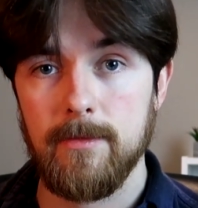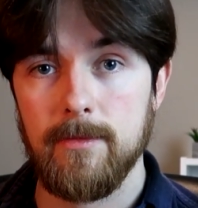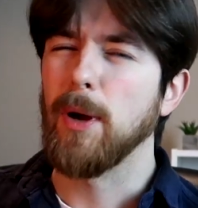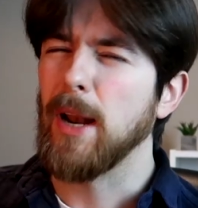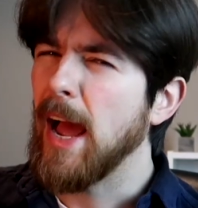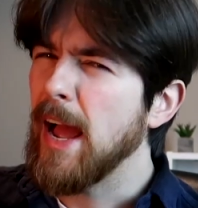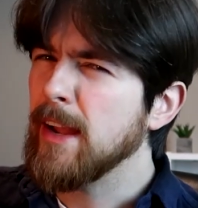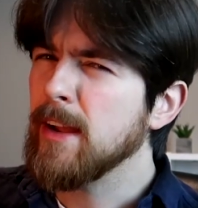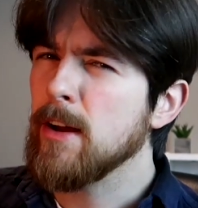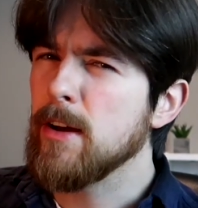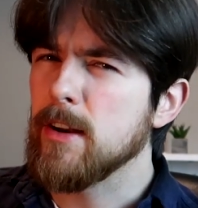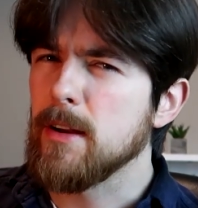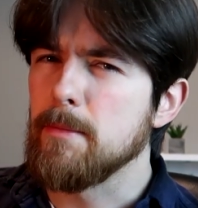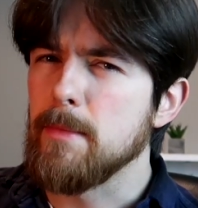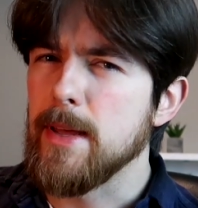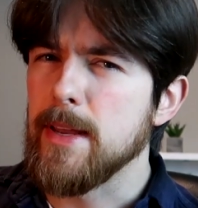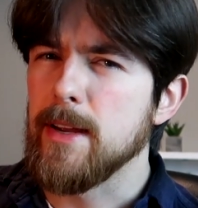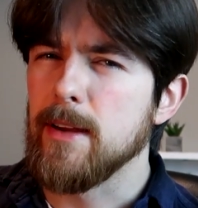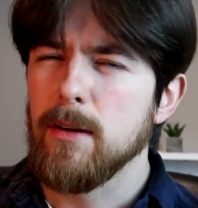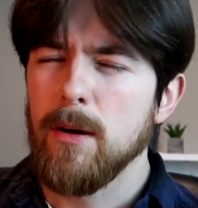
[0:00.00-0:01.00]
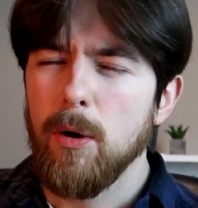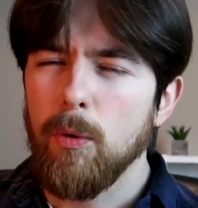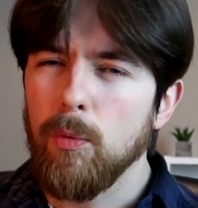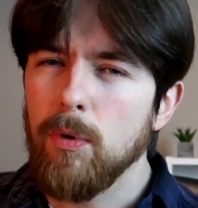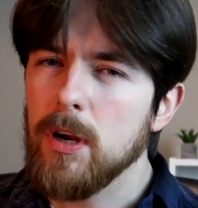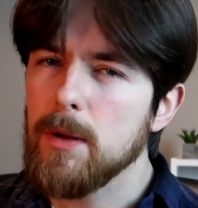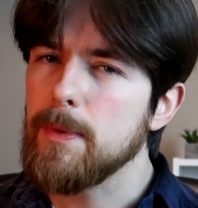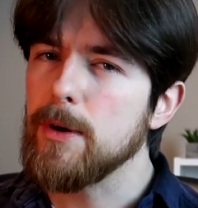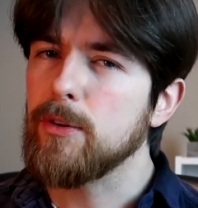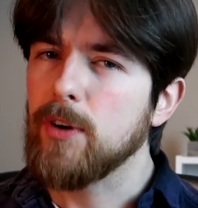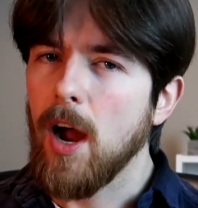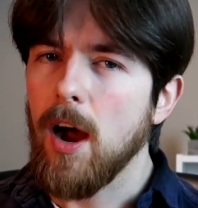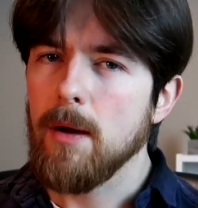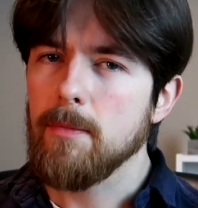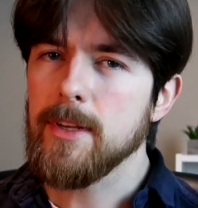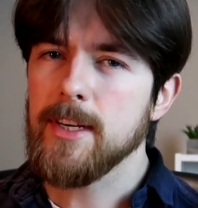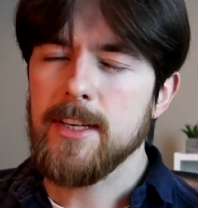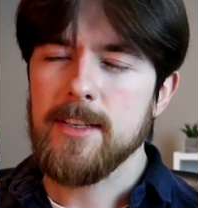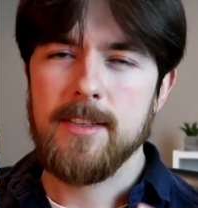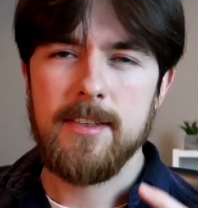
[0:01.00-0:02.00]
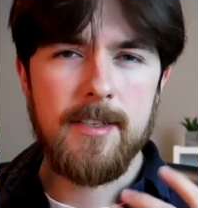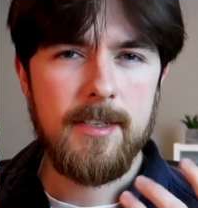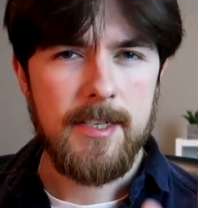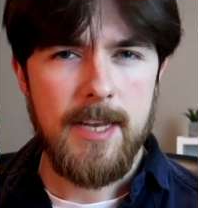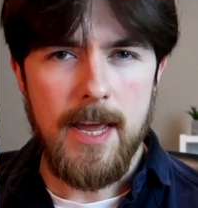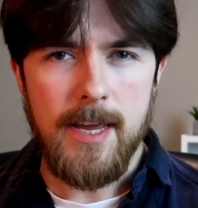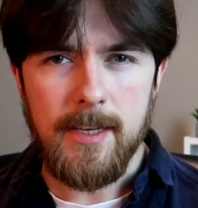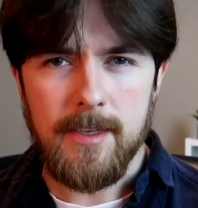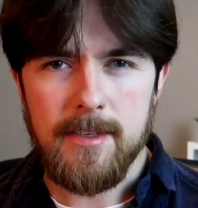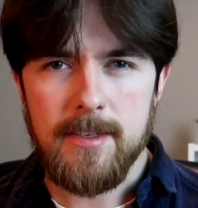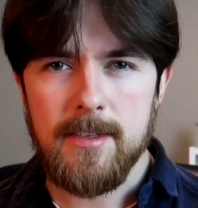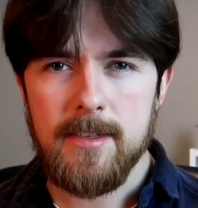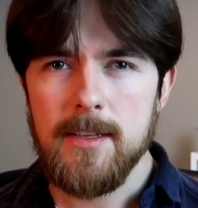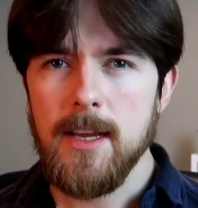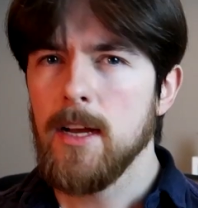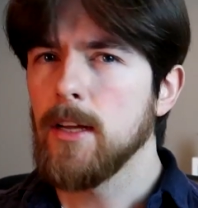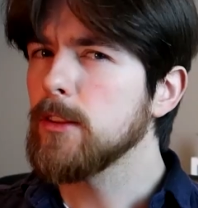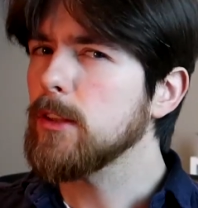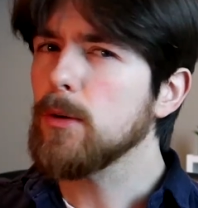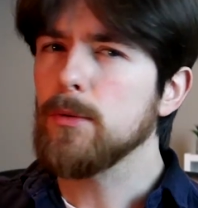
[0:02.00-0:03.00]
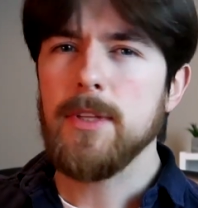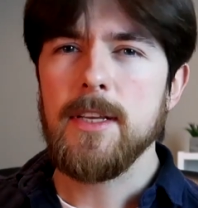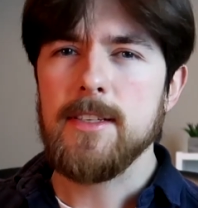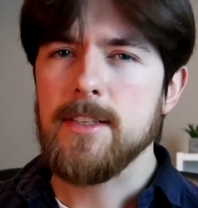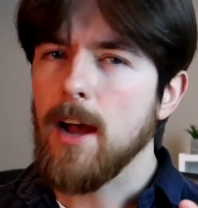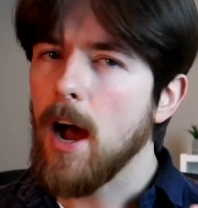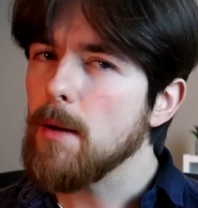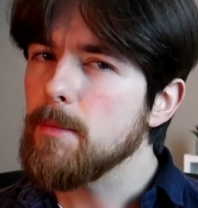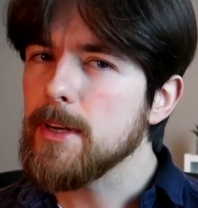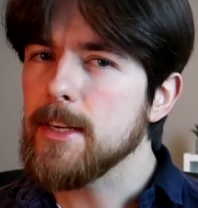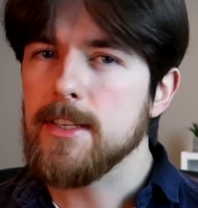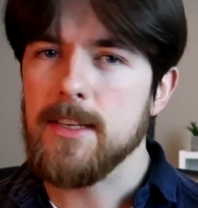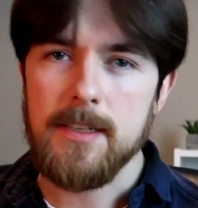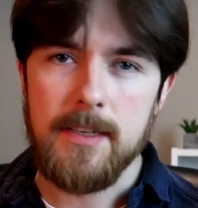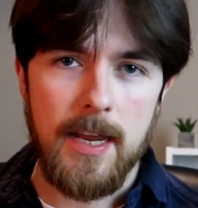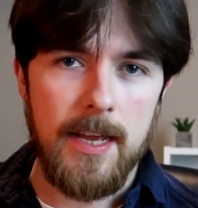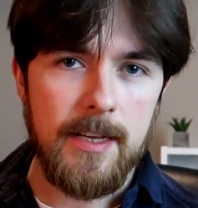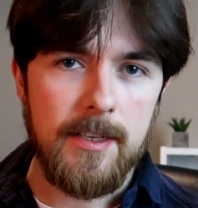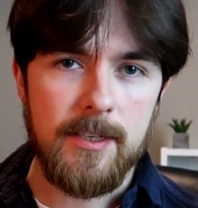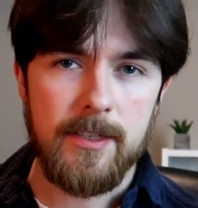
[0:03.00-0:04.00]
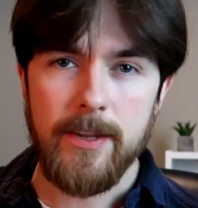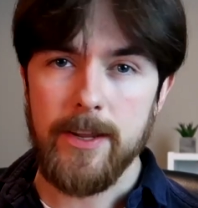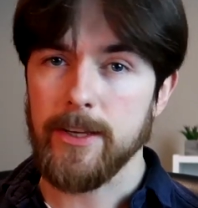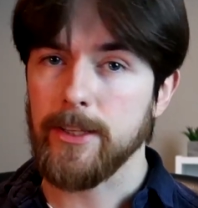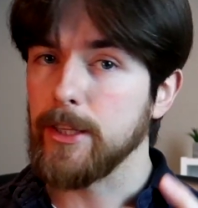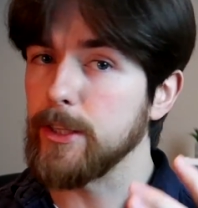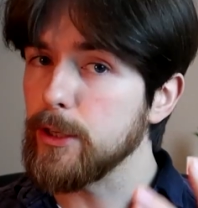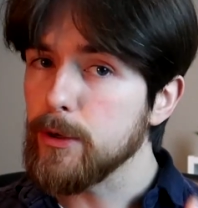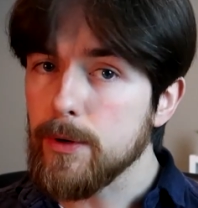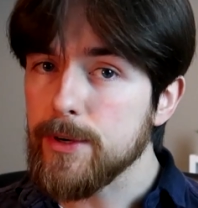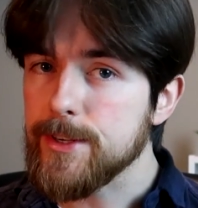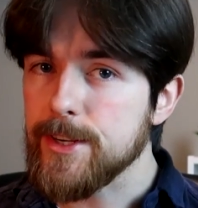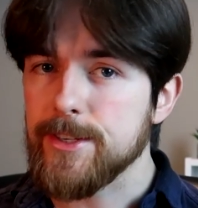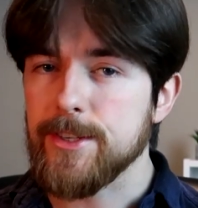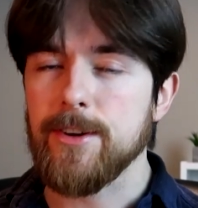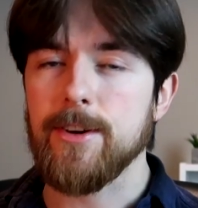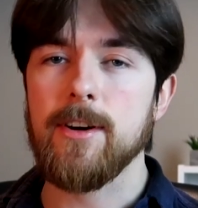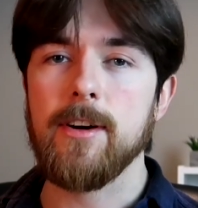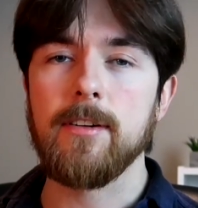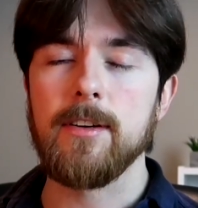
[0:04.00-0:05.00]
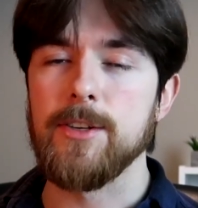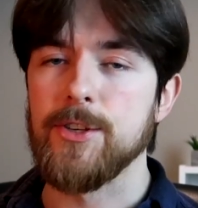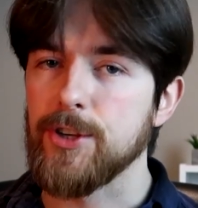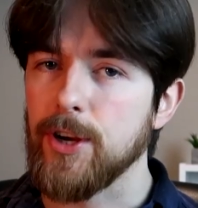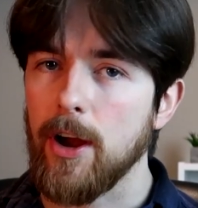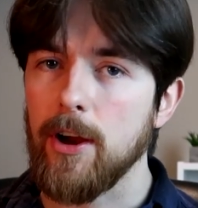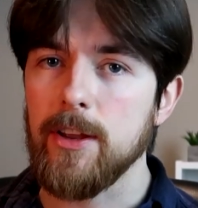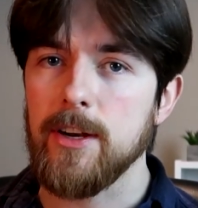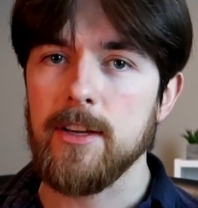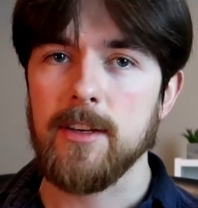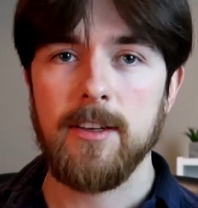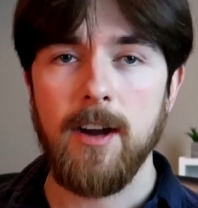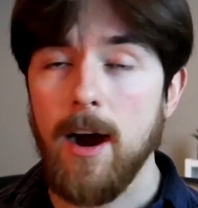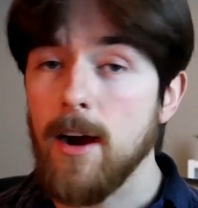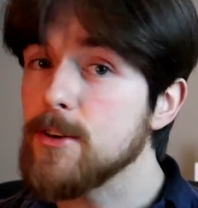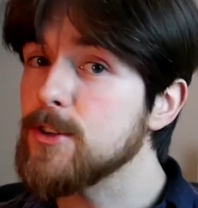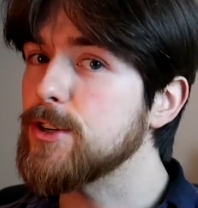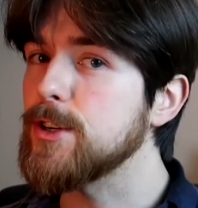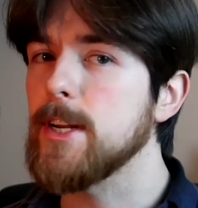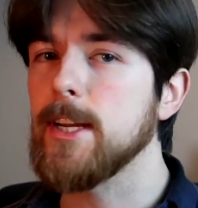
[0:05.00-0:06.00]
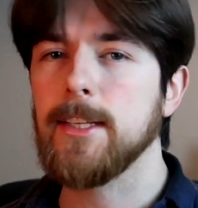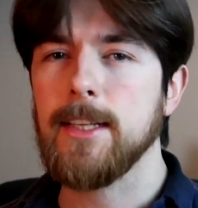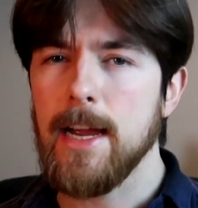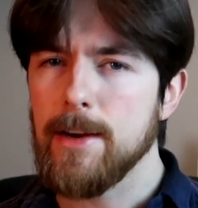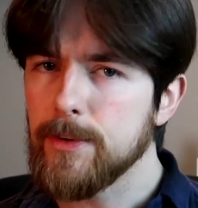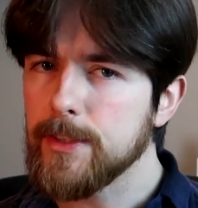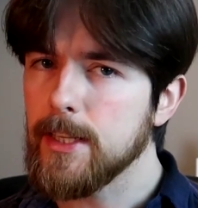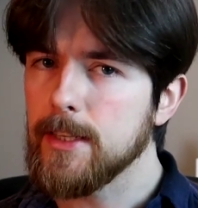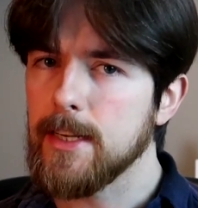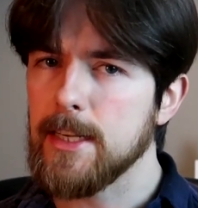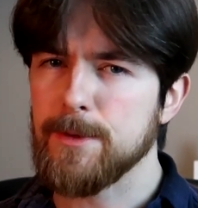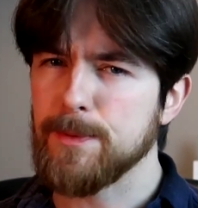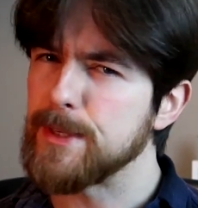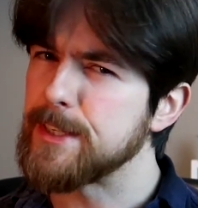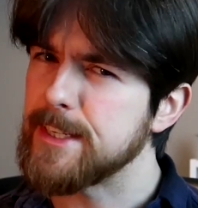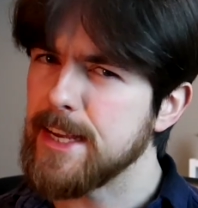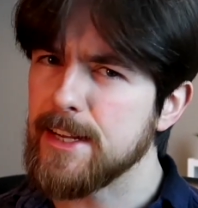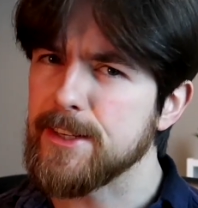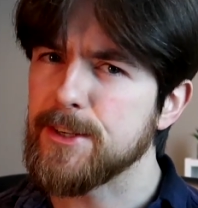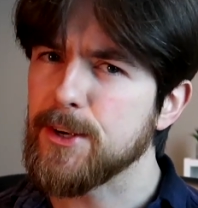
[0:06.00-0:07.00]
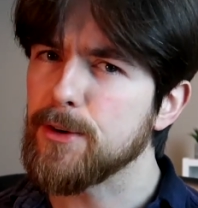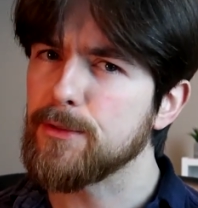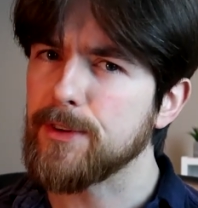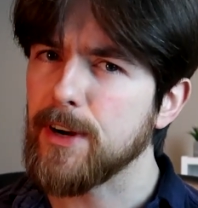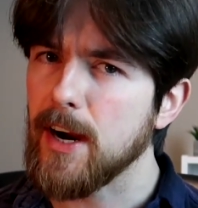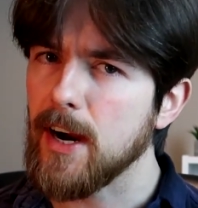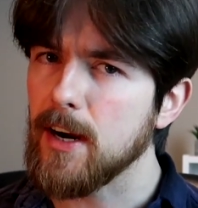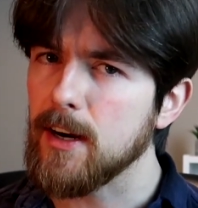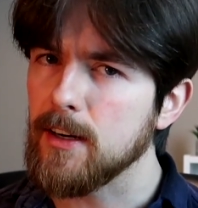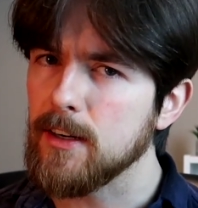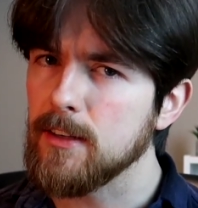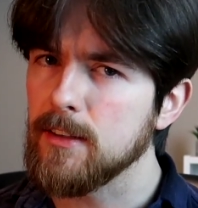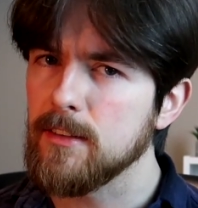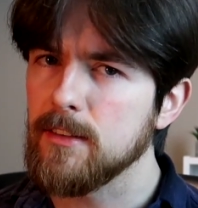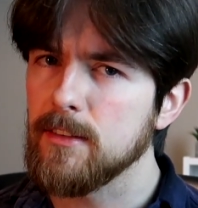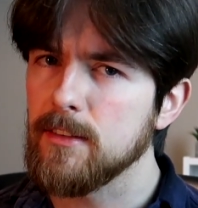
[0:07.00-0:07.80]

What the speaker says: But hang on a minute, what about communist states? Don't these communist states like the USSR and China contradict everything that's been said so far?